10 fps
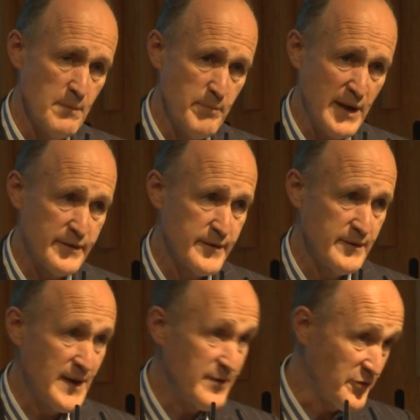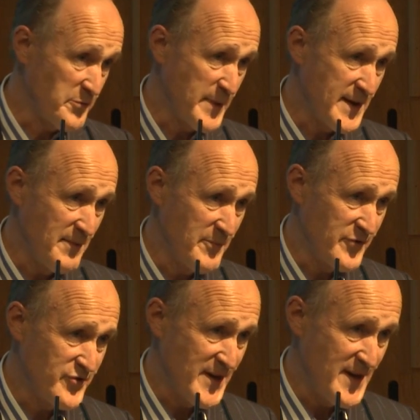but Nigel's become the
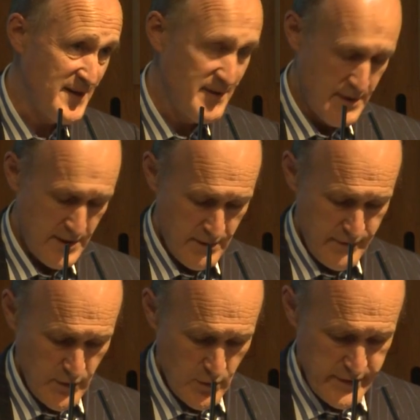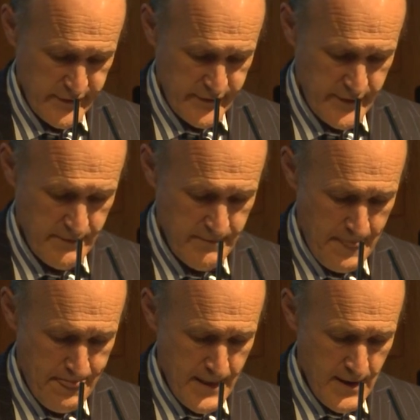chair of the orchestra.
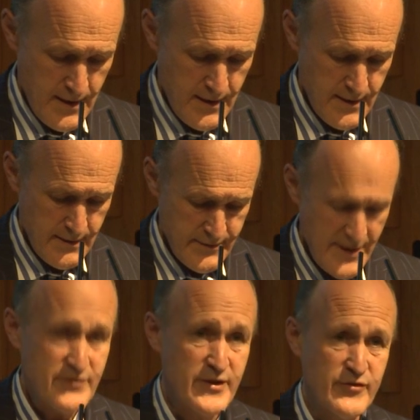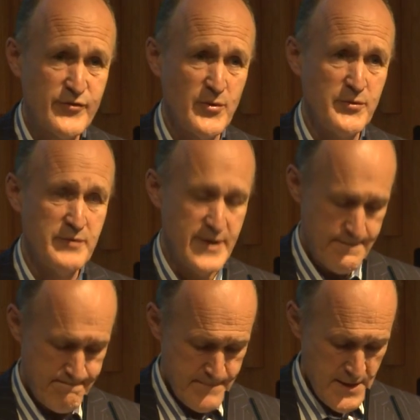That's extraordinary.
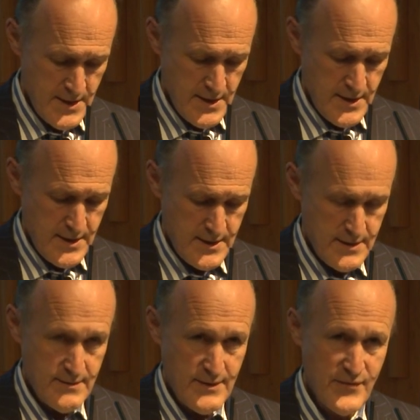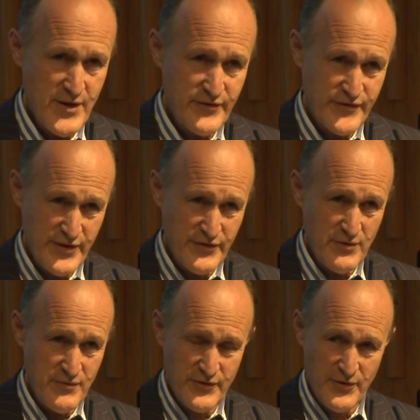And there
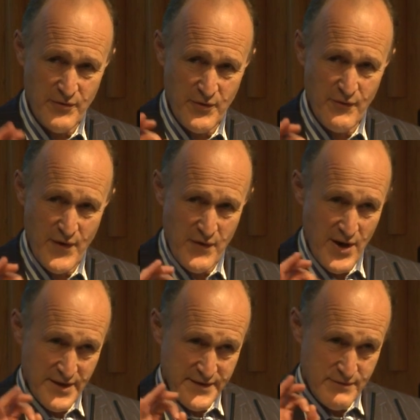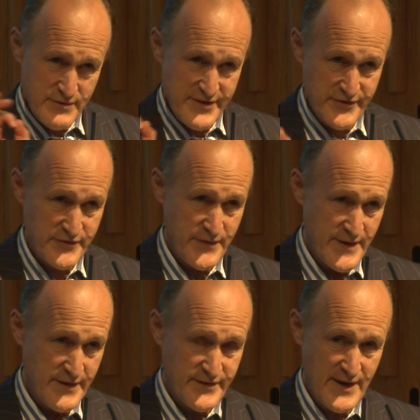are a variety of reasons for
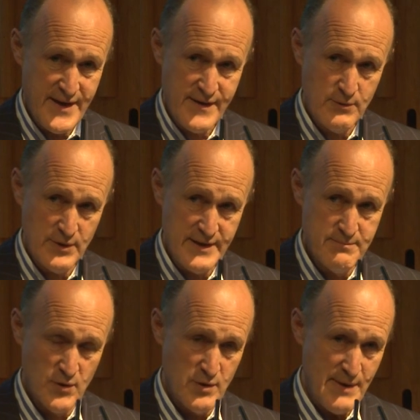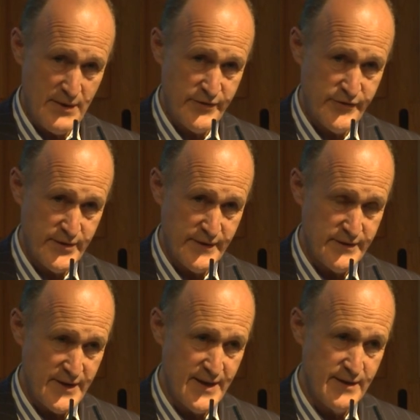this, and I think we'll hear more about this during the
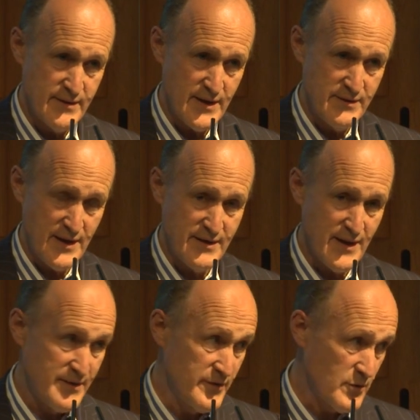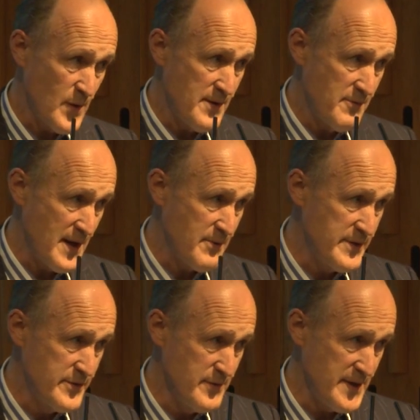day. And you're quite right, we
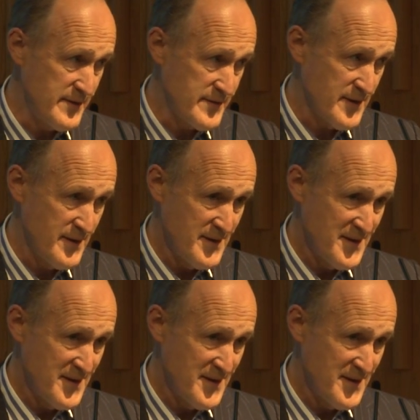do need to